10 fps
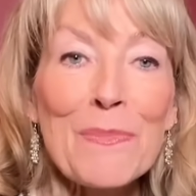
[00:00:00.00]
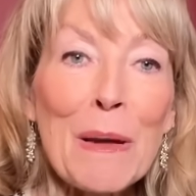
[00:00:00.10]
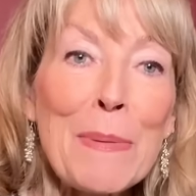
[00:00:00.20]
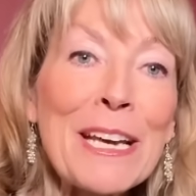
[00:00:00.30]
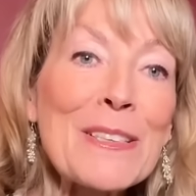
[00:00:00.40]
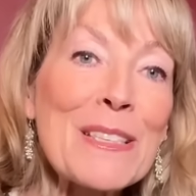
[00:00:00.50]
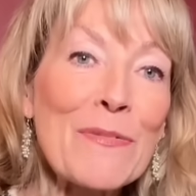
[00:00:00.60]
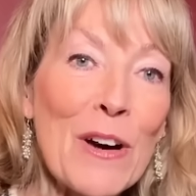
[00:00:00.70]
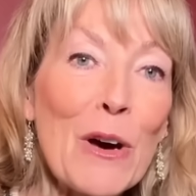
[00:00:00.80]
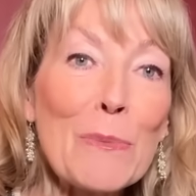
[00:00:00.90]
because the
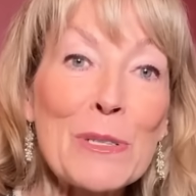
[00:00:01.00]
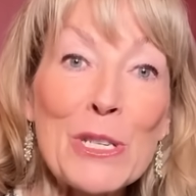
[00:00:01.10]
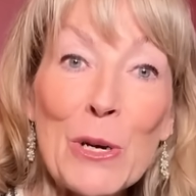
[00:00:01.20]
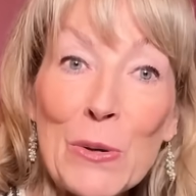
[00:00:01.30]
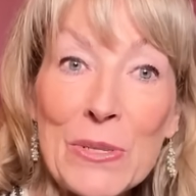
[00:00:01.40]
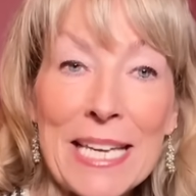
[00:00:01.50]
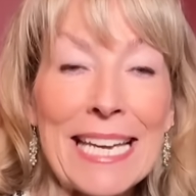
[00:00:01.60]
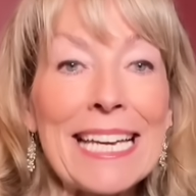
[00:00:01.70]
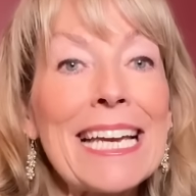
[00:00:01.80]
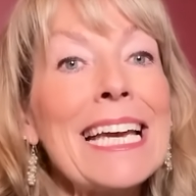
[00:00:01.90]
farms using